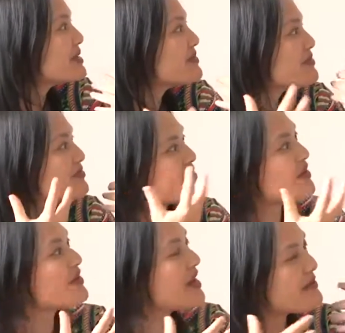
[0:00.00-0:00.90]
me
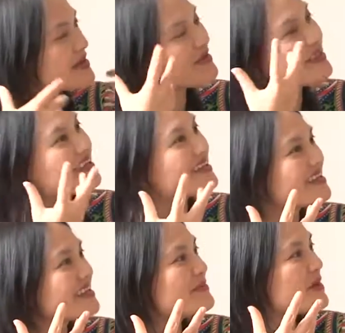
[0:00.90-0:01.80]
before, about
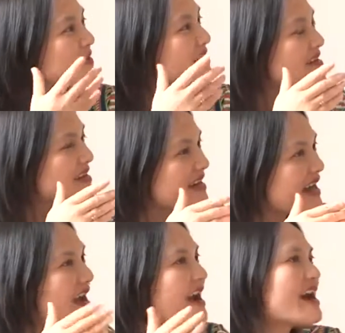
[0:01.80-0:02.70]
thinking about
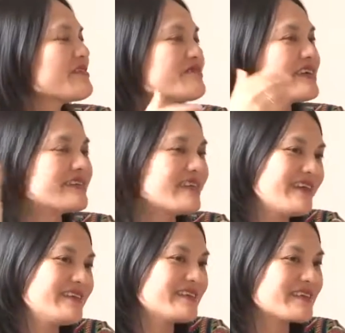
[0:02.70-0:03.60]
life and
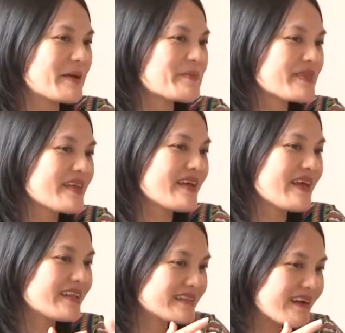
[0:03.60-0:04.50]

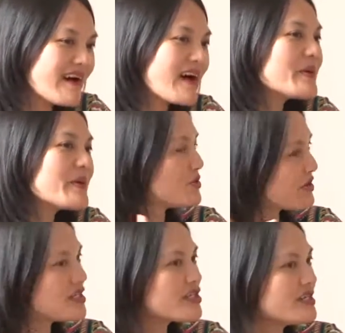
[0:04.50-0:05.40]
time and
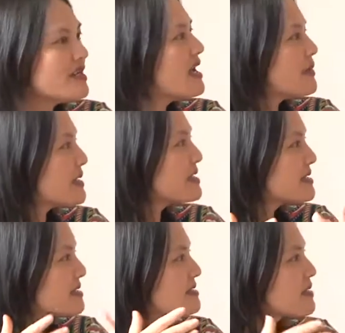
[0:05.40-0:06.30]
duration, but
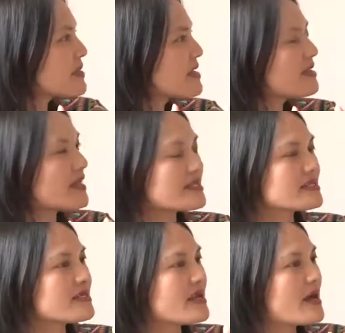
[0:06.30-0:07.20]
this is something
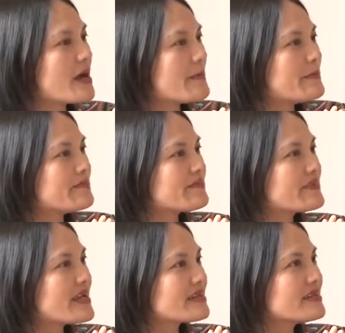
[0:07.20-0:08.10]
that
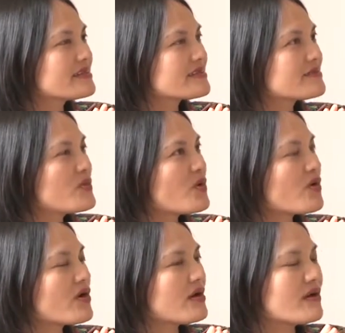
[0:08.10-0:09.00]
that is
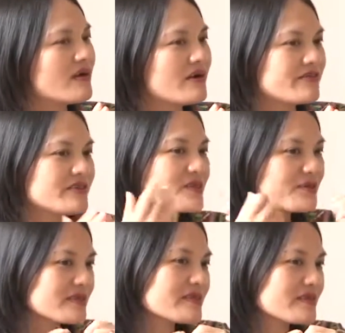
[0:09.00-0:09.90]
more of
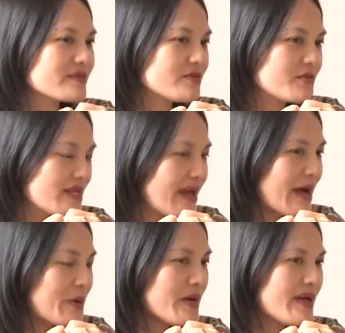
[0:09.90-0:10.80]
interest to me
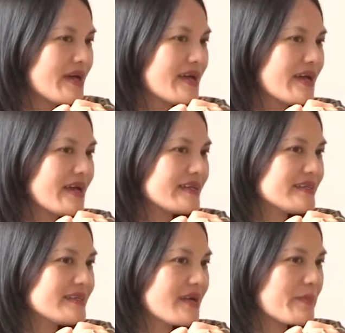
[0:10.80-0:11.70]
now,
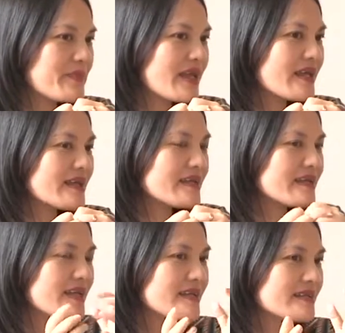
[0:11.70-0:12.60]
and
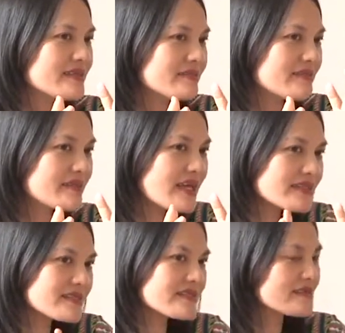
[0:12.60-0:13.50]

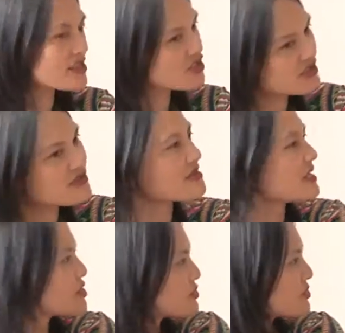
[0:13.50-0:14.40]
that's just the
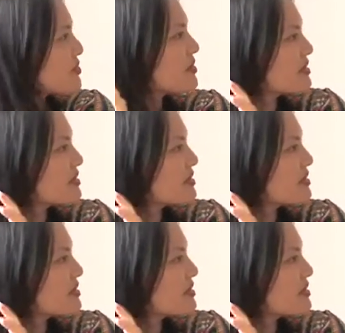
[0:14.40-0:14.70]
natural